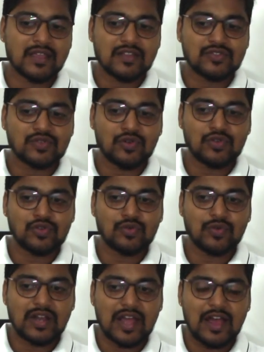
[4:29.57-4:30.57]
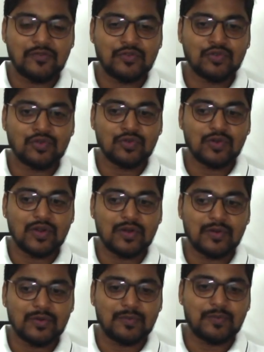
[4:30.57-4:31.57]
So you will have to
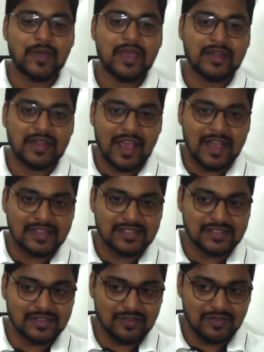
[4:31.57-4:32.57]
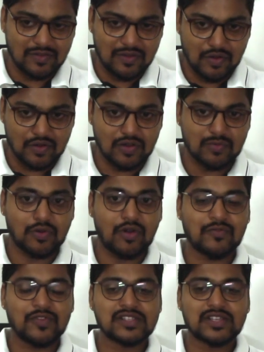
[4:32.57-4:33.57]
pay tax on your
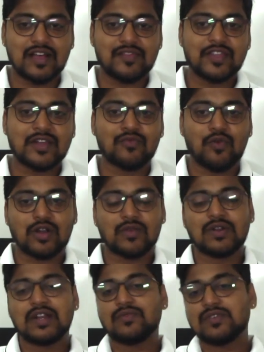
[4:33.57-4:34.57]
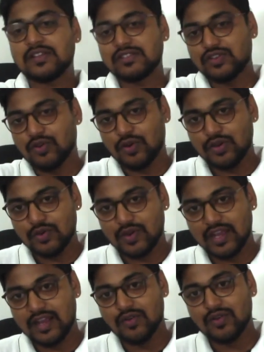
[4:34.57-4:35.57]
profits, and then whatever dividends you're going to
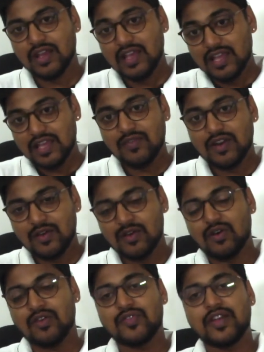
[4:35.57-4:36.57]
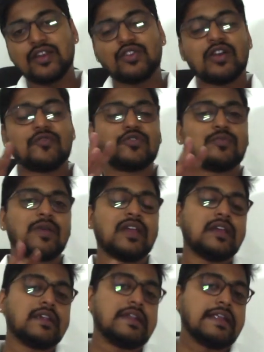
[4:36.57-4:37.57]
take out, even on that you have to
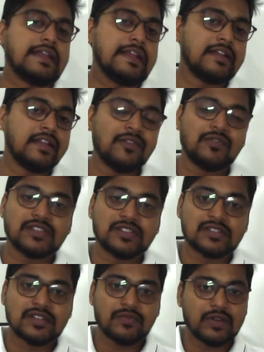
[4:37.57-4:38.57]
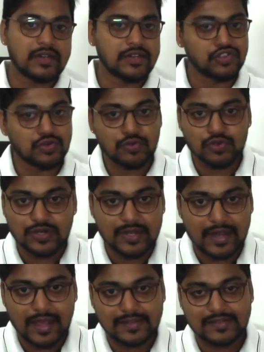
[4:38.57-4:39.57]
pay DDT, which is dividend
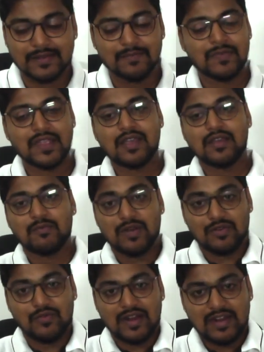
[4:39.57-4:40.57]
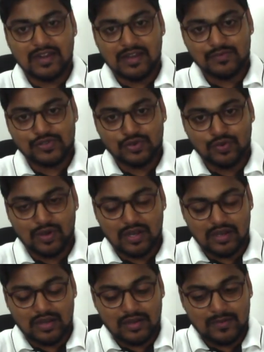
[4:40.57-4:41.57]
distribution tax. But when it comes to
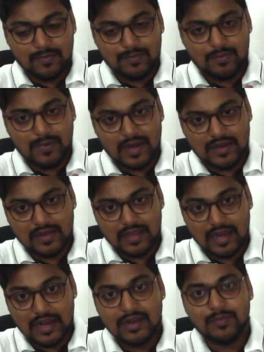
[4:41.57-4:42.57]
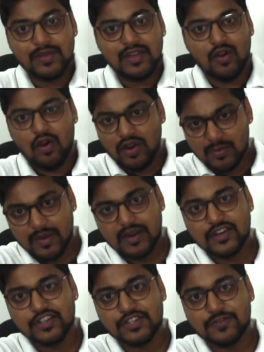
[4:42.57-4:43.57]
a LLP or a
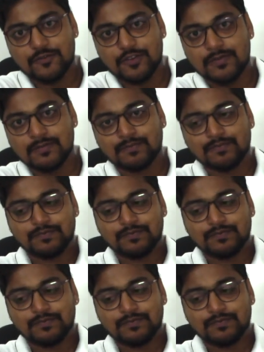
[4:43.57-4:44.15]
partnership firm,